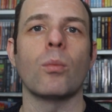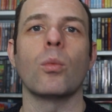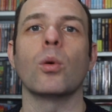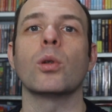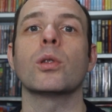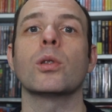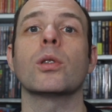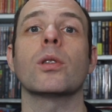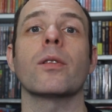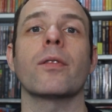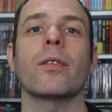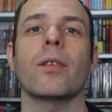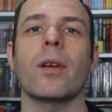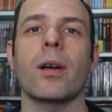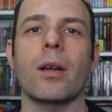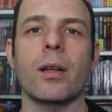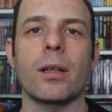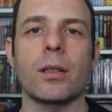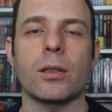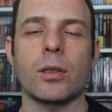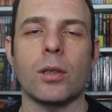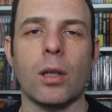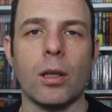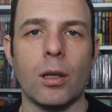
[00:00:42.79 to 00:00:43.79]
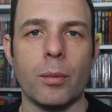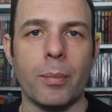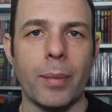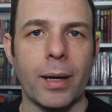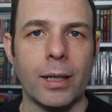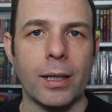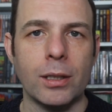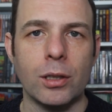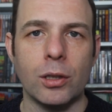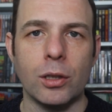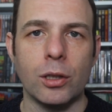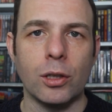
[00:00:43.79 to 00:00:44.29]
Most of its eh, other
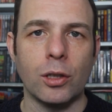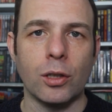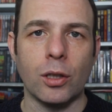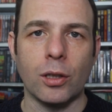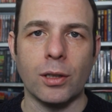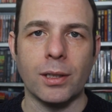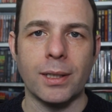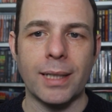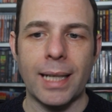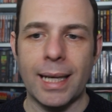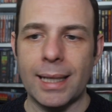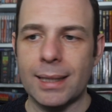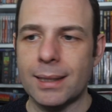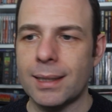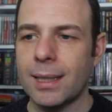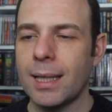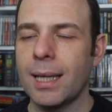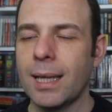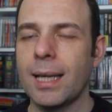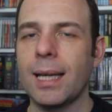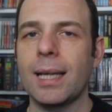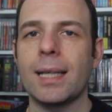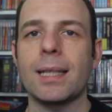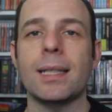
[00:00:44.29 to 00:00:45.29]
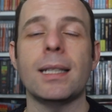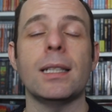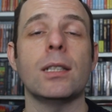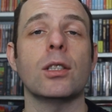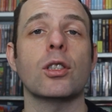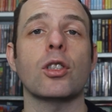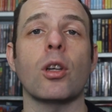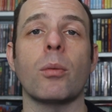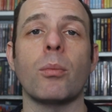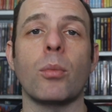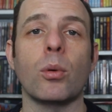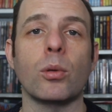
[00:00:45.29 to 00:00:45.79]
passengers are dead. He
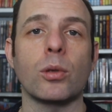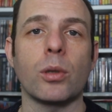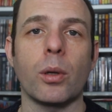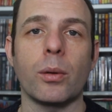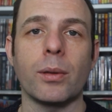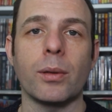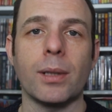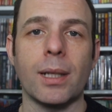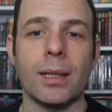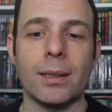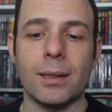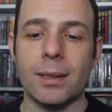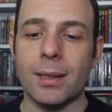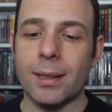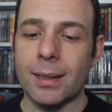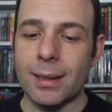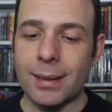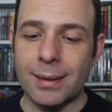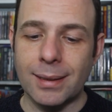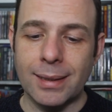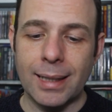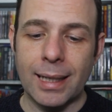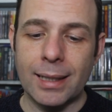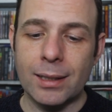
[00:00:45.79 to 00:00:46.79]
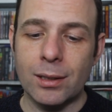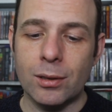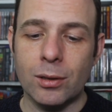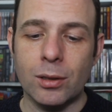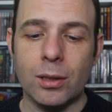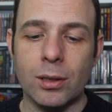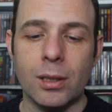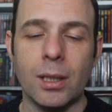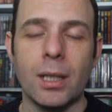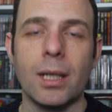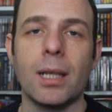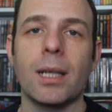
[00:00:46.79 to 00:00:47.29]
stumbles out into the
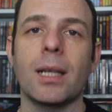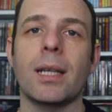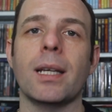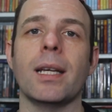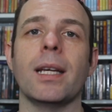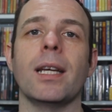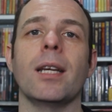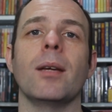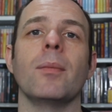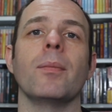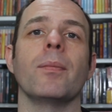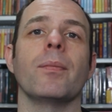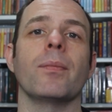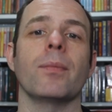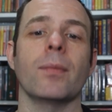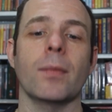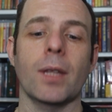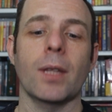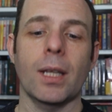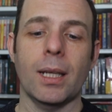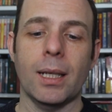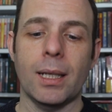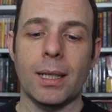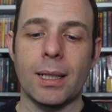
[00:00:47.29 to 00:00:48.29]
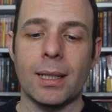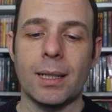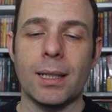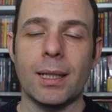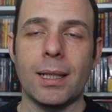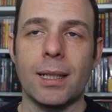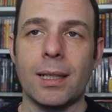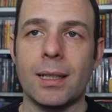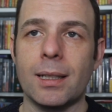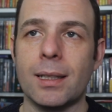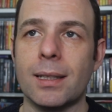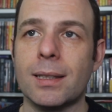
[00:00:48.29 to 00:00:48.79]
desert, um,
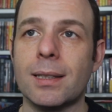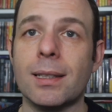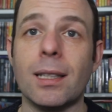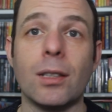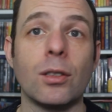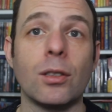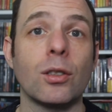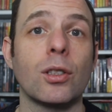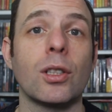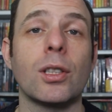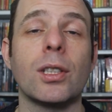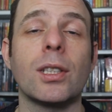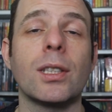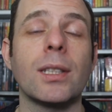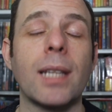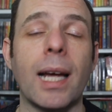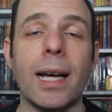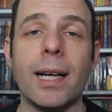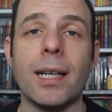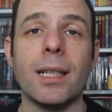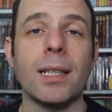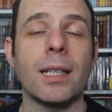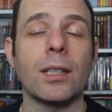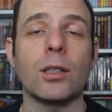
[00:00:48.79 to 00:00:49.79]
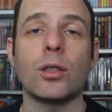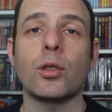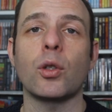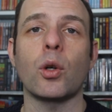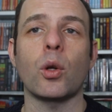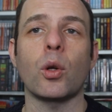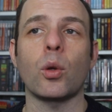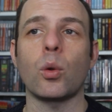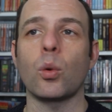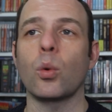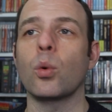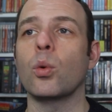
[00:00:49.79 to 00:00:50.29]
starts to stagger into
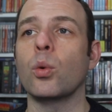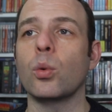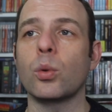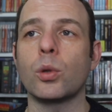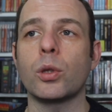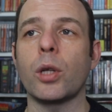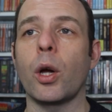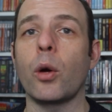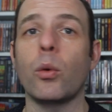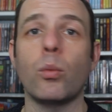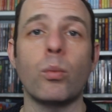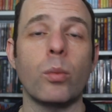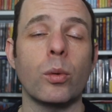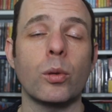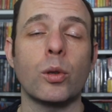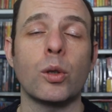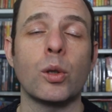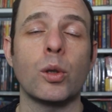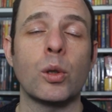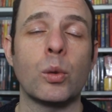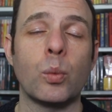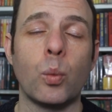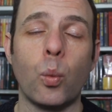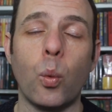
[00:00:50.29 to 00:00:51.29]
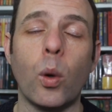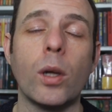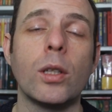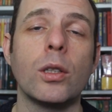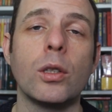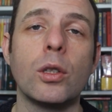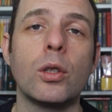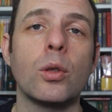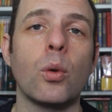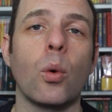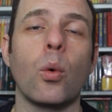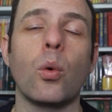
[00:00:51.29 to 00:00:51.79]
a local town which was
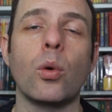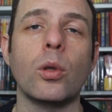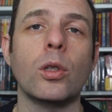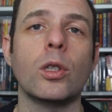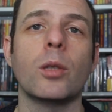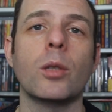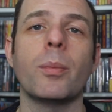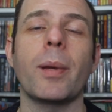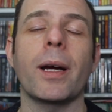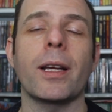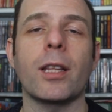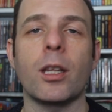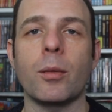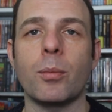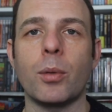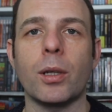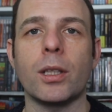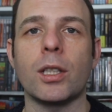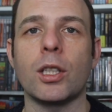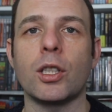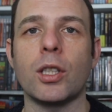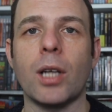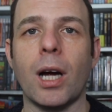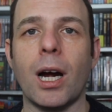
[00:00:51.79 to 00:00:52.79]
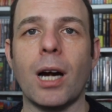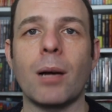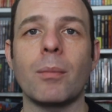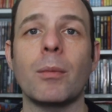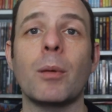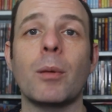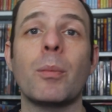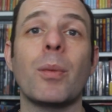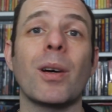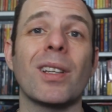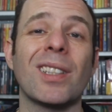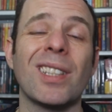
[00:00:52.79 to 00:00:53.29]
once owned by the British
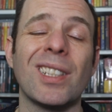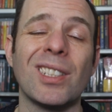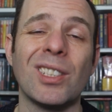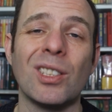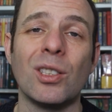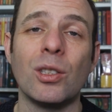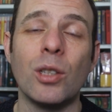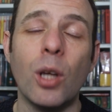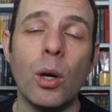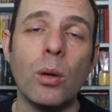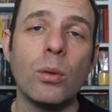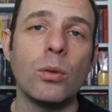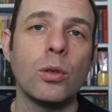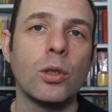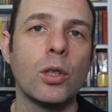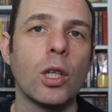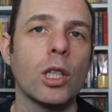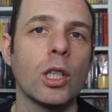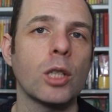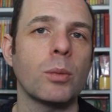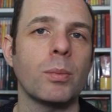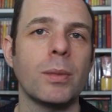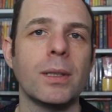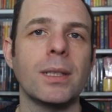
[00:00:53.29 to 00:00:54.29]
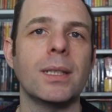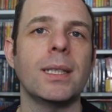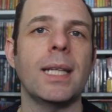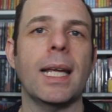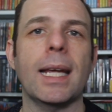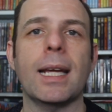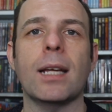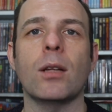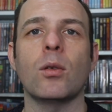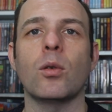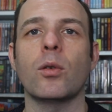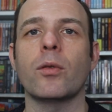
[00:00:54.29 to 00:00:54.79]
Army but it has now just been
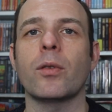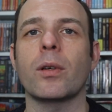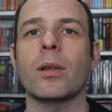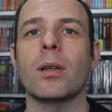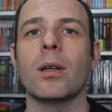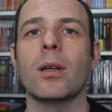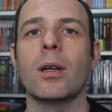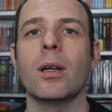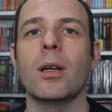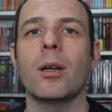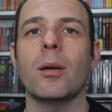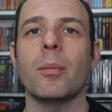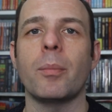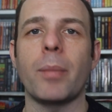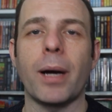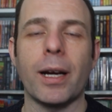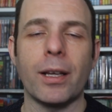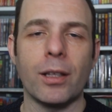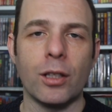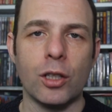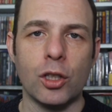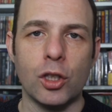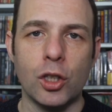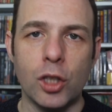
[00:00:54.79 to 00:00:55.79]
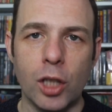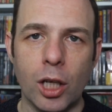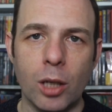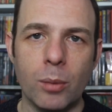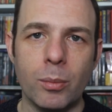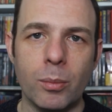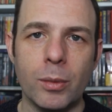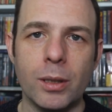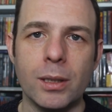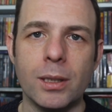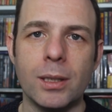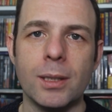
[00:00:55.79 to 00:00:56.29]
taken over by the
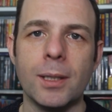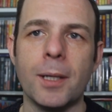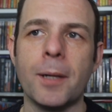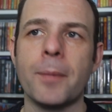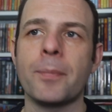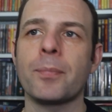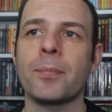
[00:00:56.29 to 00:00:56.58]
Germans.